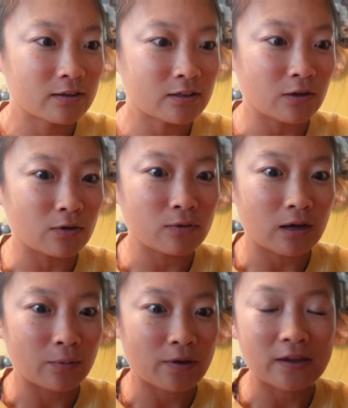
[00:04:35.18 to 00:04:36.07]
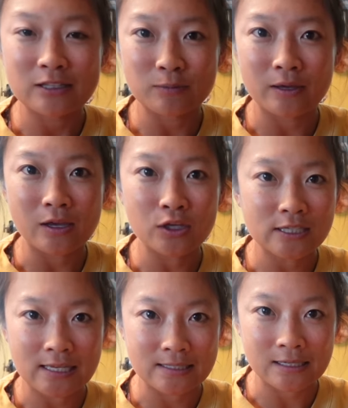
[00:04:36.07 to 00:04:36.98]
you know, I want it to be a good
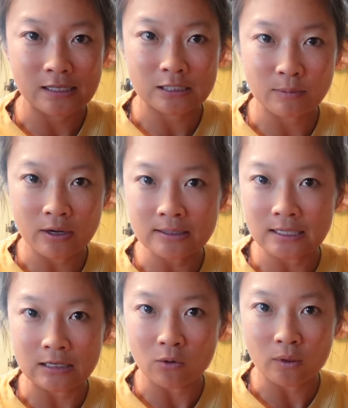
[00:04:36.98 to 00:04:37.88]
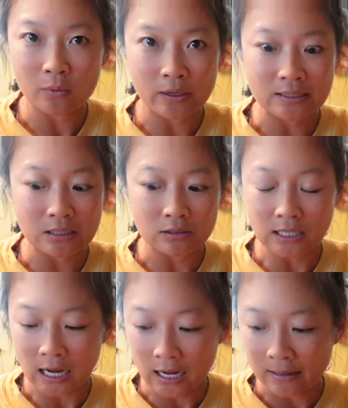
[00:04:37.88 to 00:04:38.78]
testing experience, and I don't wanna waste their
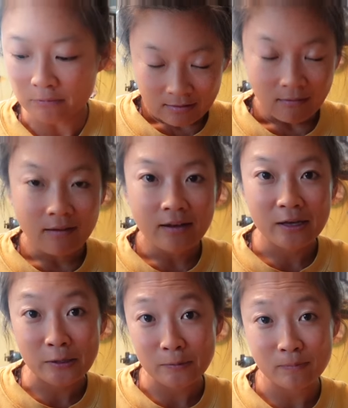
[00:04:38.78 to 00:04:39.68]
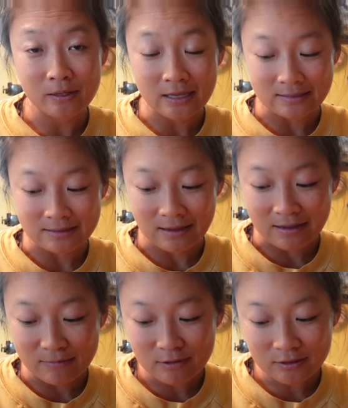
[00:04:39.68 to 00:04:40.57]
time. Ugh, but yes, I
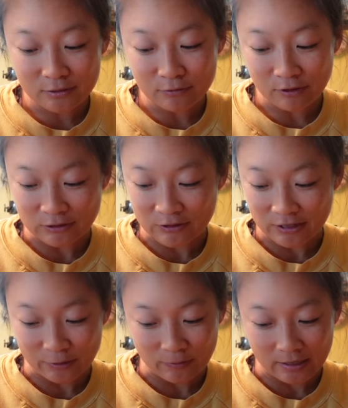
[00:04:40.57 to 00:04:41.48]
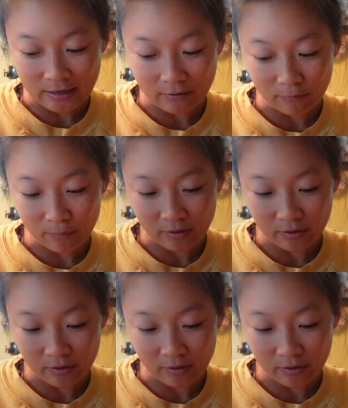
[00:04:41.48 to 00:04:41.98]
am a little frustrated right now.